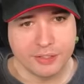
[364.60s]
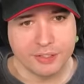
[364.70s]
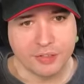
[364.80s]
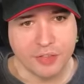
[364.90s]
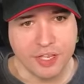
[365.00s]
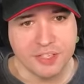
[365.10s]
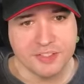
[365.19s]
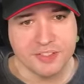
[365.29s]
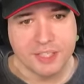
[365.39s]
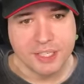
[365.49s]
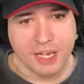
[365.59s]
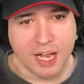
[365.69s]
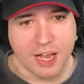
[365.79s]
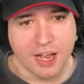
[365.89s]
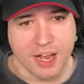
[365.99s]
uh, the thing is,
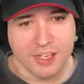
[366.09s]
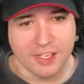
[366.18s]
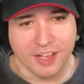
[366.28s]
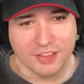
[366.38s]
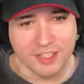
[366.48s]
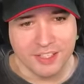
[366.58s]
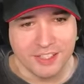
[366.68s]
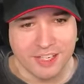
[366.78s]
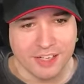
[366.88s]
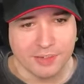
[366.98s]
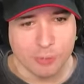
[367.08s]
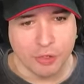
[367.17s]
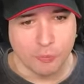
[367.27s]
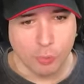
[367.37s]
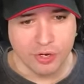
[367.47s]
uh, I, he, I think he can,
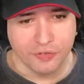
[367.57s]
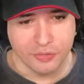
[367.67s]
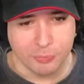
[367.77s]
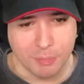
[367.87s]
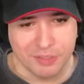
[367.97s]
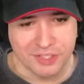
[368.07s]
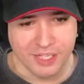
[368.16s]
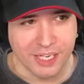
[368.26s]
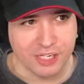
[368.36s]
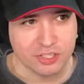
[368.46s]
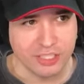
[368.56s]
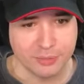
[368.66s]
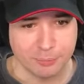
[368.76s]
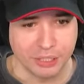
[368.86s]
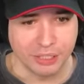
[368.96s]
with one of his weapons he can actually
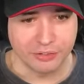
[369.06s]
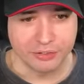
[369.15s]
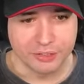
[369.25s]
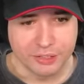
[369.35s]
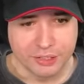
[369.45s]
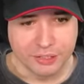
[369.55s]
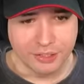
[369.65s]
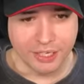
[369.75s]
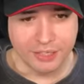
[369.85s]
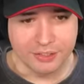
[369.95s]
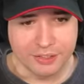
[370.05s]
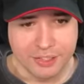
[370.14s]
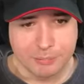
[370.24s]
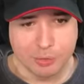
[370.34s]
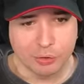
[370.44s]
hit me here. Yeah,
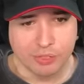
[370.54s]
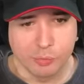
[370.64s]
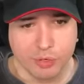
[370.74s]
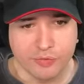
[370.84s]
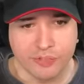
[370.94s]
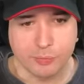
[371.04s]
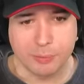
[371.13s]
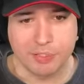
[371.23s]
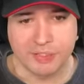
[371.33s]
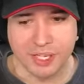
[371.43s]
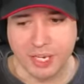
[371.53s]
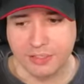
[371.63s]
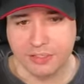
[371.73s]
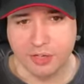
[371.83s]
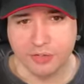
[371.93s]
but only one of his weapons
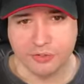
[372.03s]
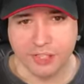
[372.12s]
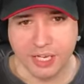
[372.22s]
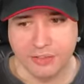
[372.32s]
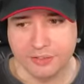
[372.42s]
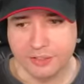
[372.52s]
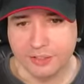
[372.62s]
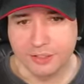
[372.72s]
can, the others can't.